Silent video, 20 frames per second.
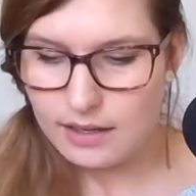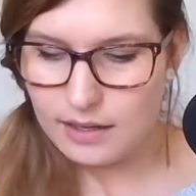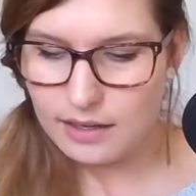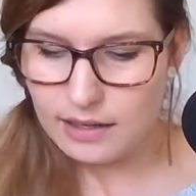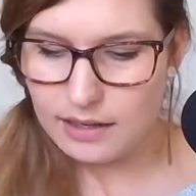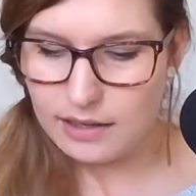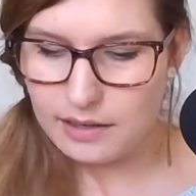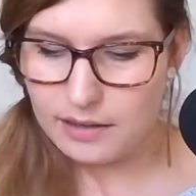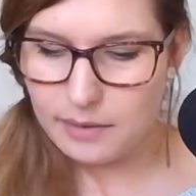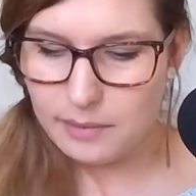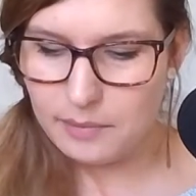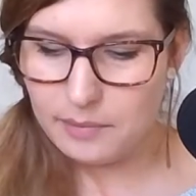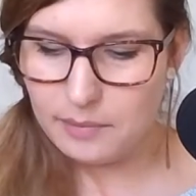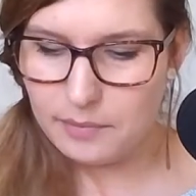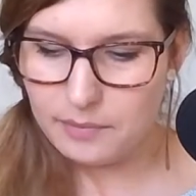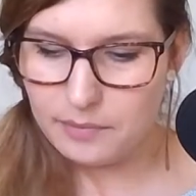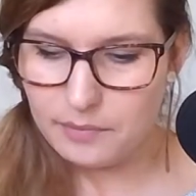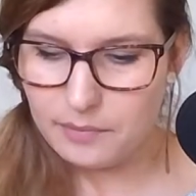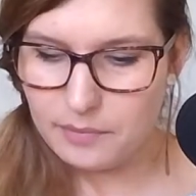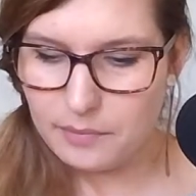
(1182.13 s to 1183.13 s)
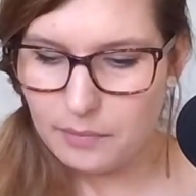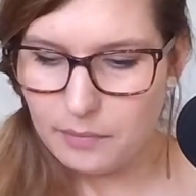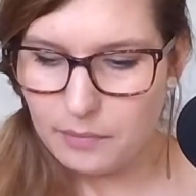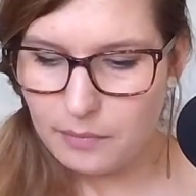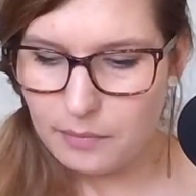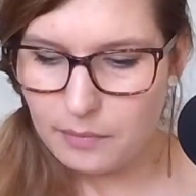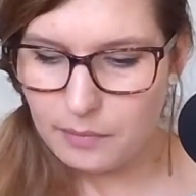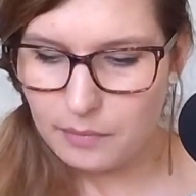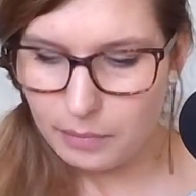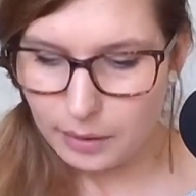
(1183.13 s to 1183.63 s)

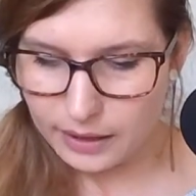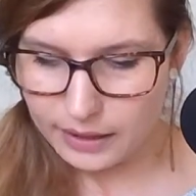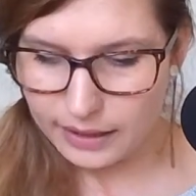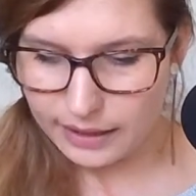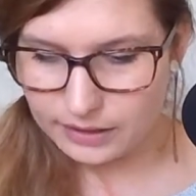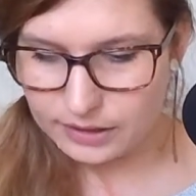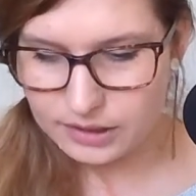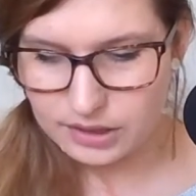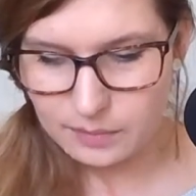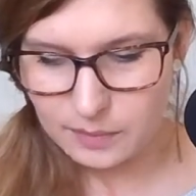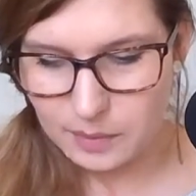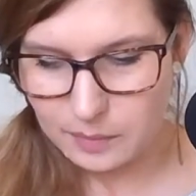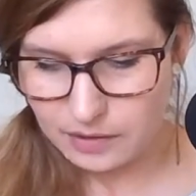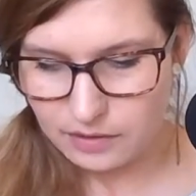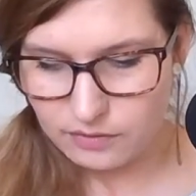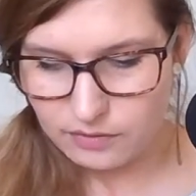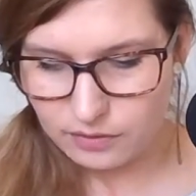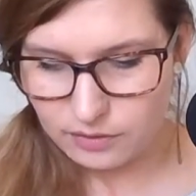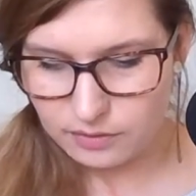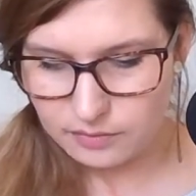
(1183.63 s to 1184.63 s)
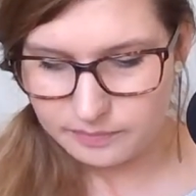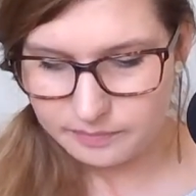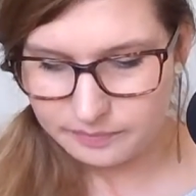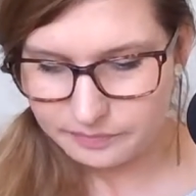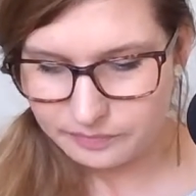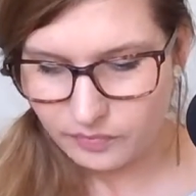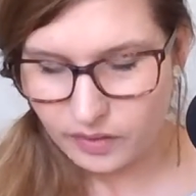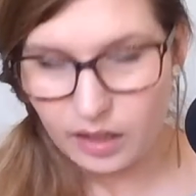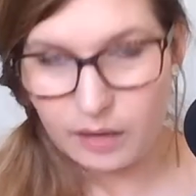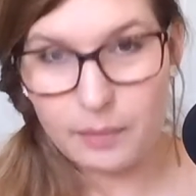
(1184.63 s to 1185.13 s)
But yeah, just to be mindful
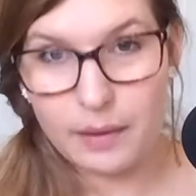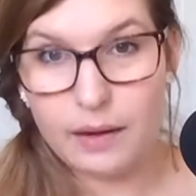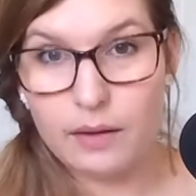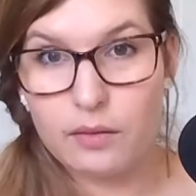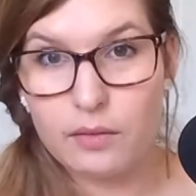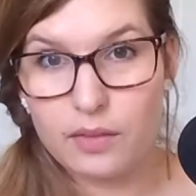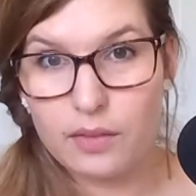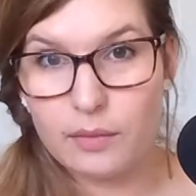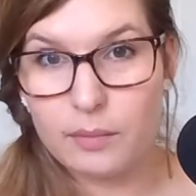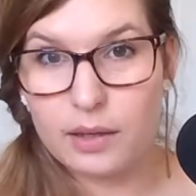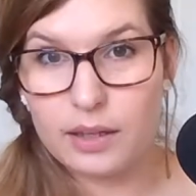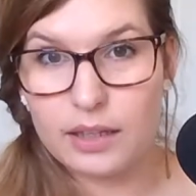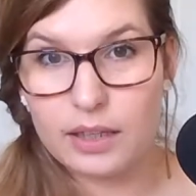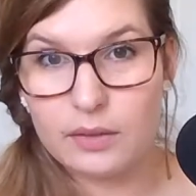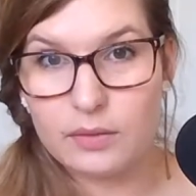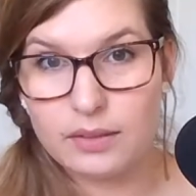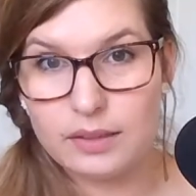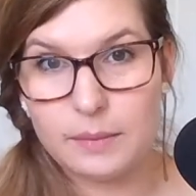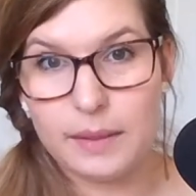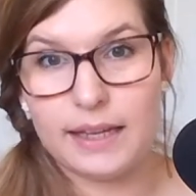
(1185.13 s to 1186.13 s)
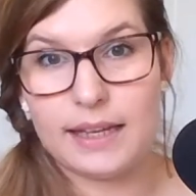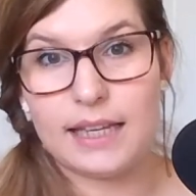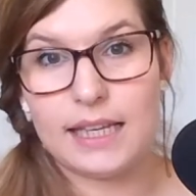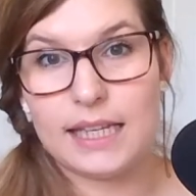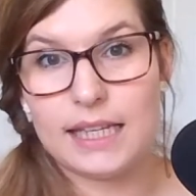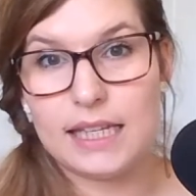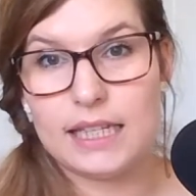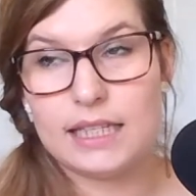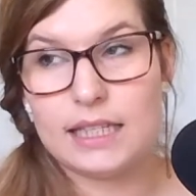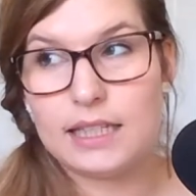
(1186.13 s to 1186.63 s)
about the money you
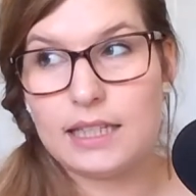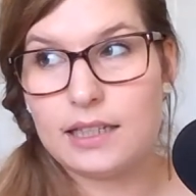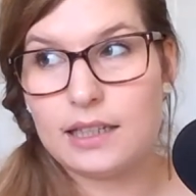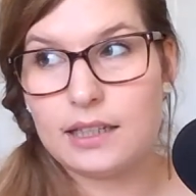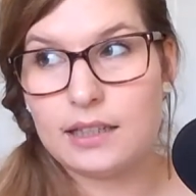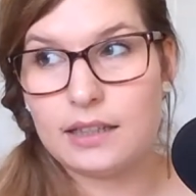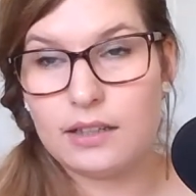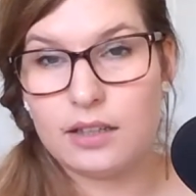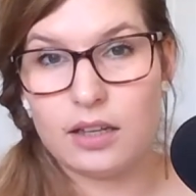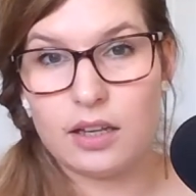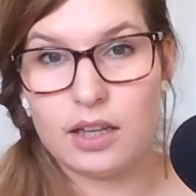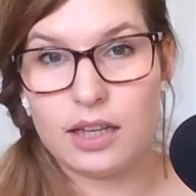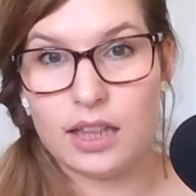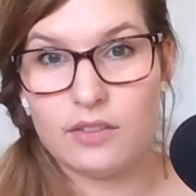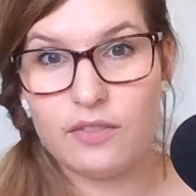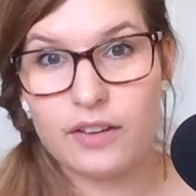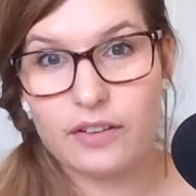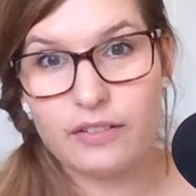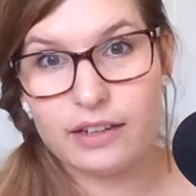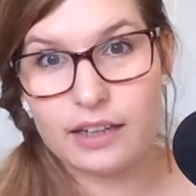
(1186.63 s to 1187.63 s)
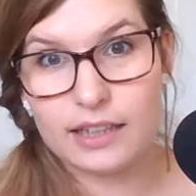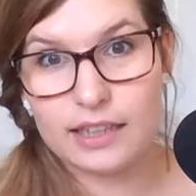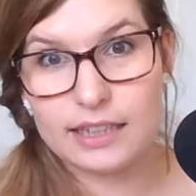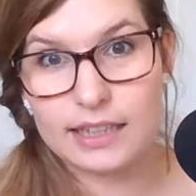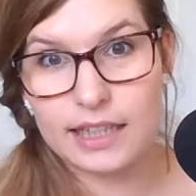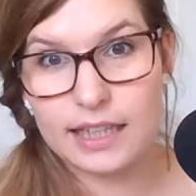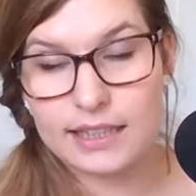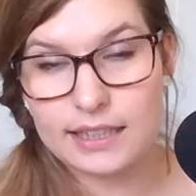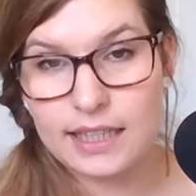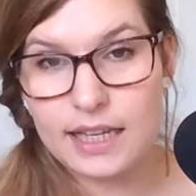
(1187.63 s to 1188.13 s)
spend in the very early
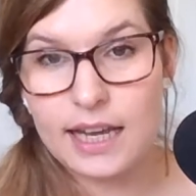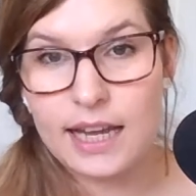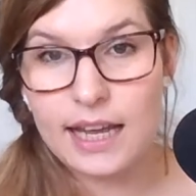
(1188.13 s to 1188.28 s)
days.